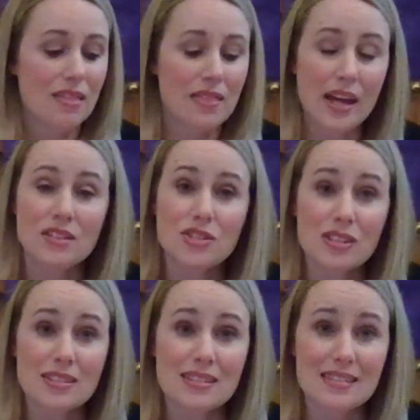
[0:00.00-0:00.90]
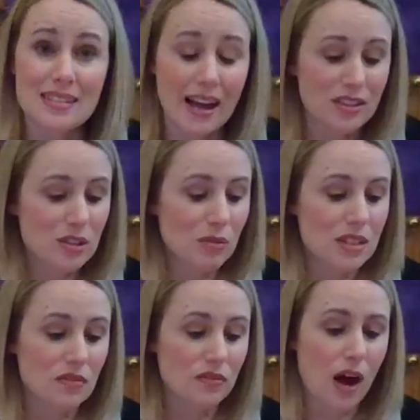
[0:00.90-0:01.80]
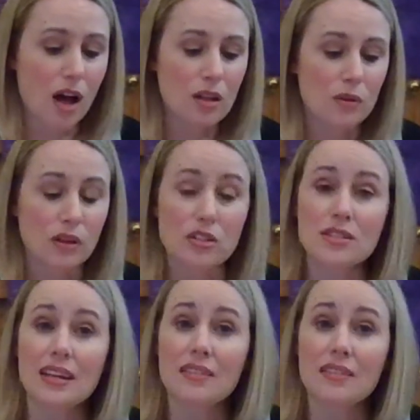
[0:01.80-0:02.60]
Then Jesus said to his followers,